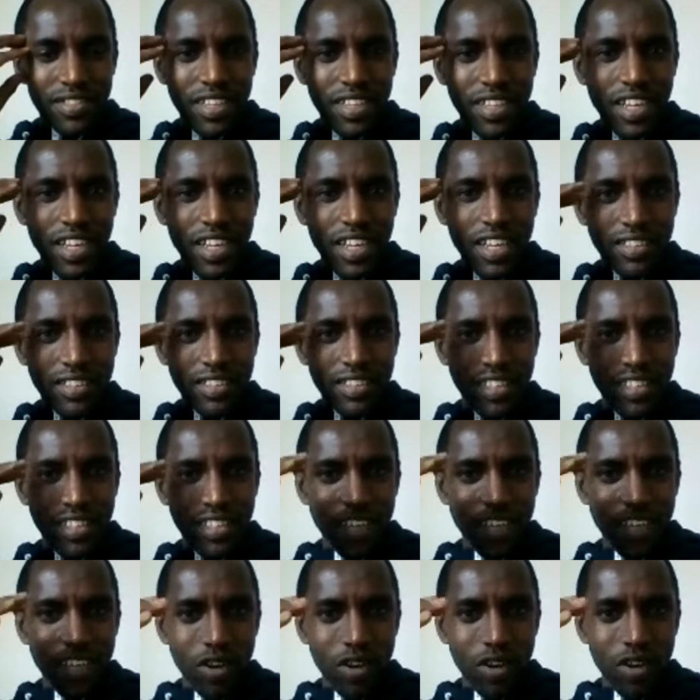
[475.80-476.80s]
and
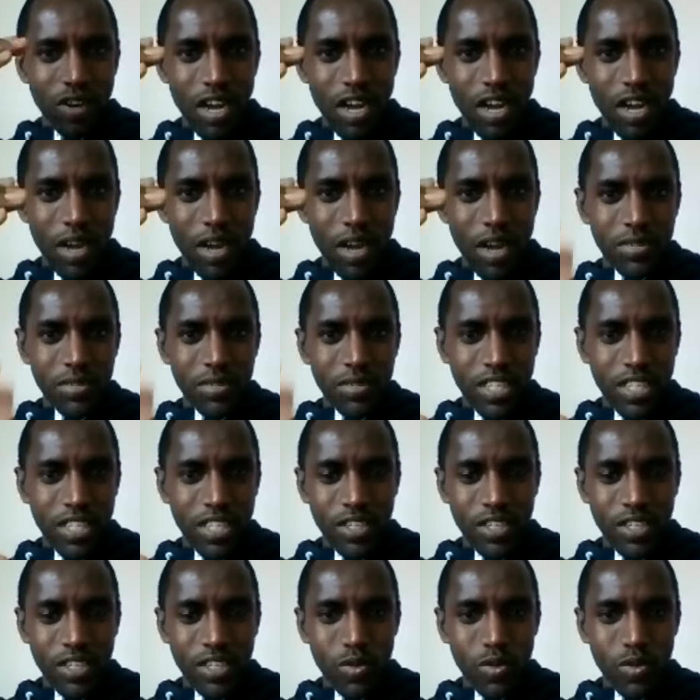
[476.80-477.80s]
think, I'm
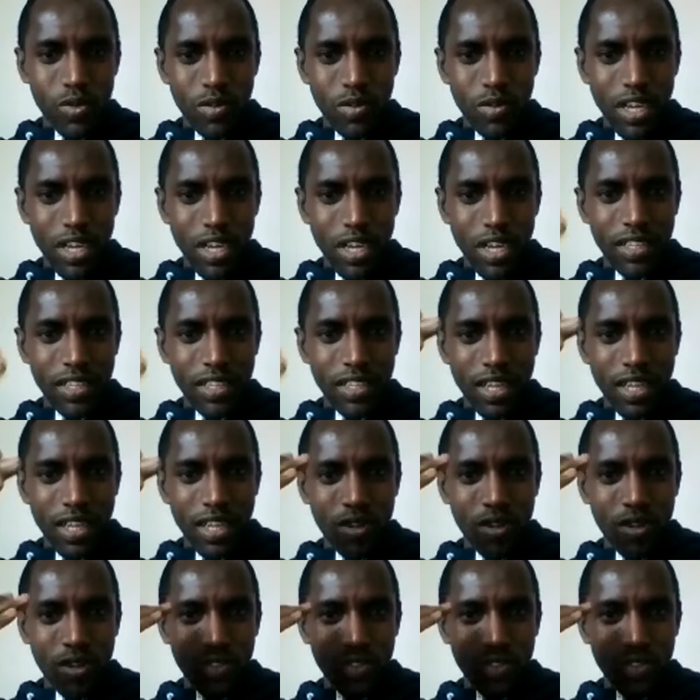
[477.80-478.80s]
seeing you, and yet I
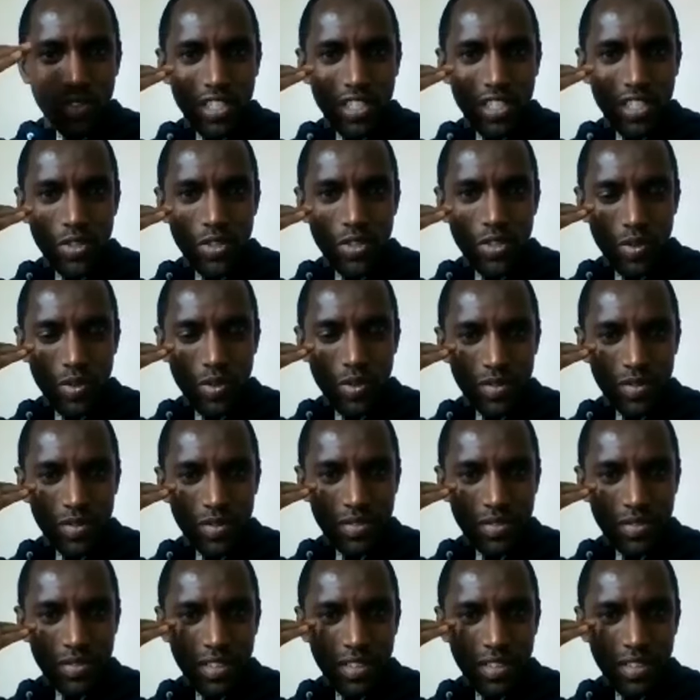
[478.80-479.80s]
don't see you.
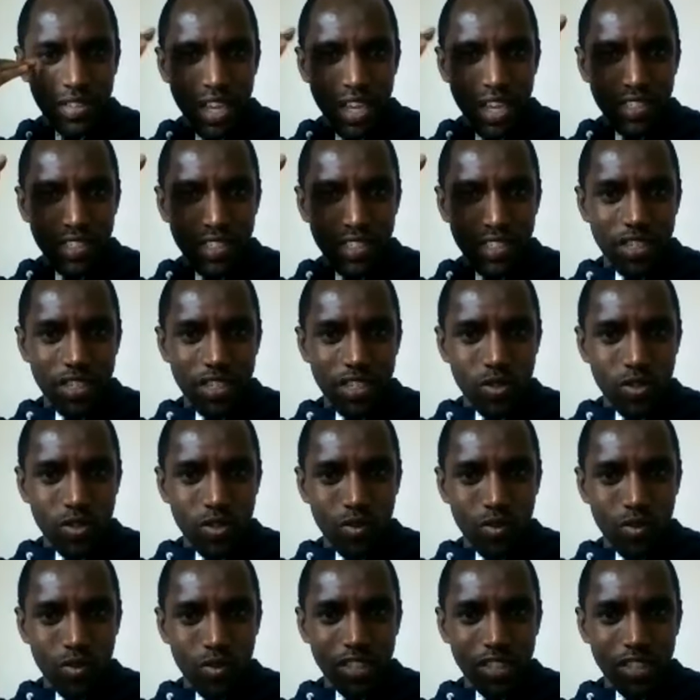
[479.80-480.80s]
I see
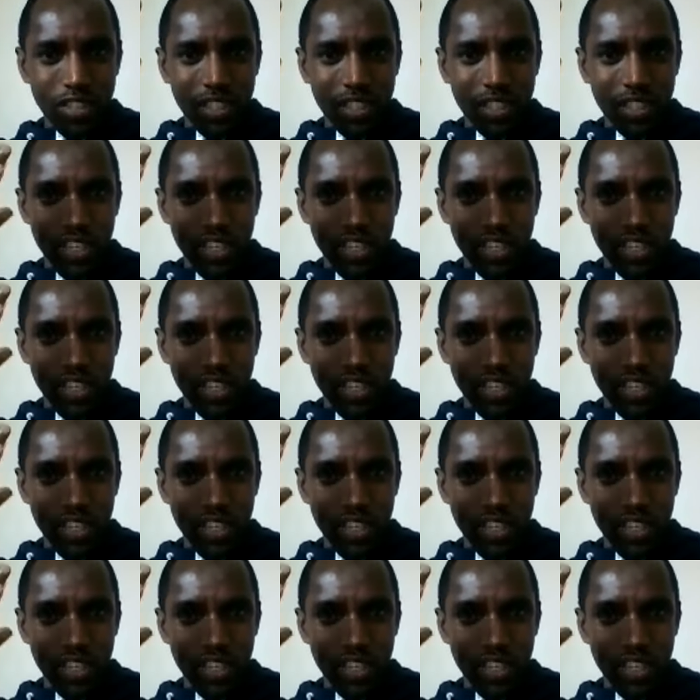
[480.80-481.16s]
you, yet I